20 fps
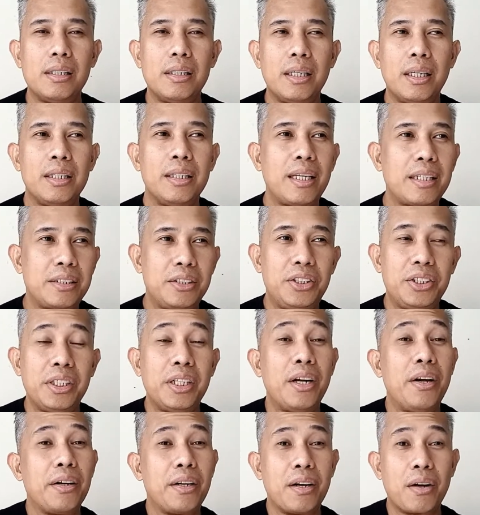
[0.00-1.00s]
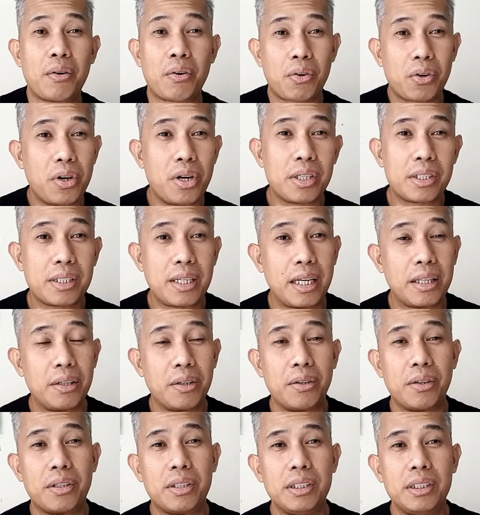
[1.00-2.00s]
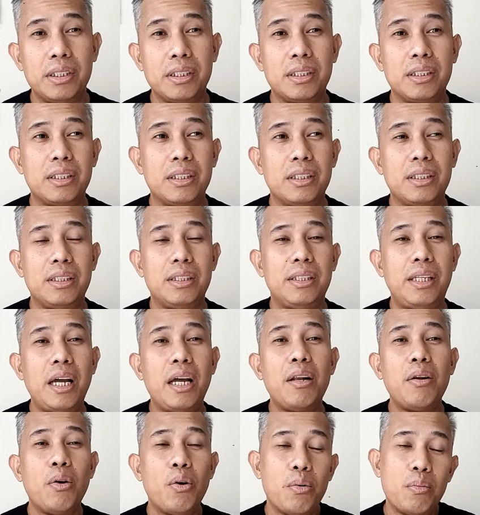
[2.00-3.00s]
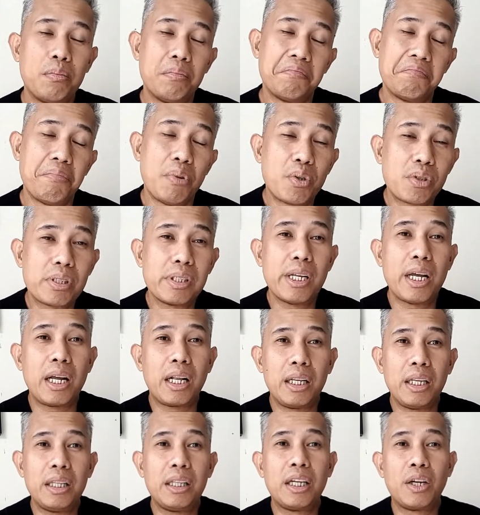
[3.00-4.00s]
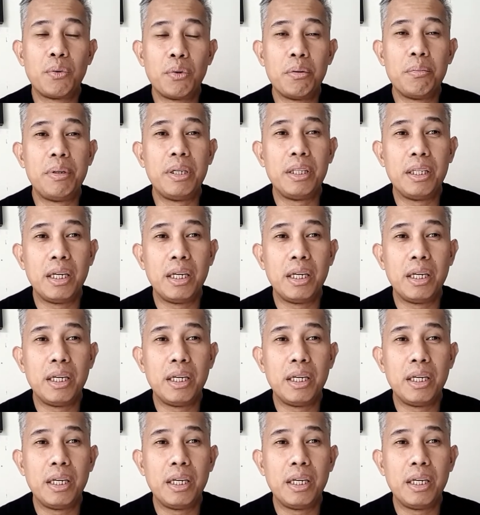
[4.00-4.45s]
and that's generic across categories, then most likely there will be